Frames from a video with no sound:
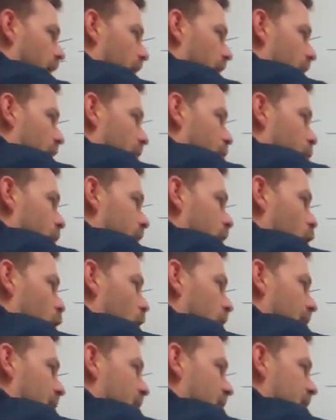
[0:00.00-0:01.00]
if we
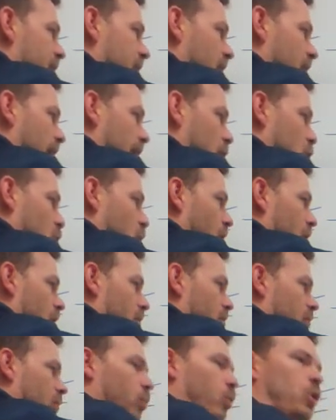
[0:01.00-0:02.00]
look at this electron,
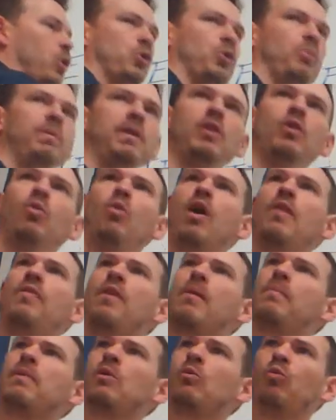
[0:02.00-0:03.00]
which would be the one
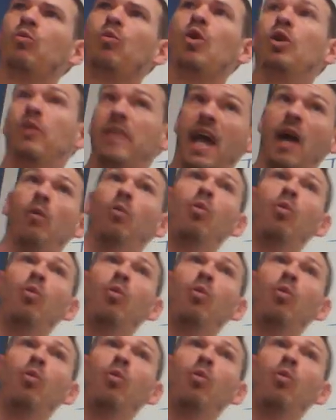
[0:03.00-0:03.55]
that be would that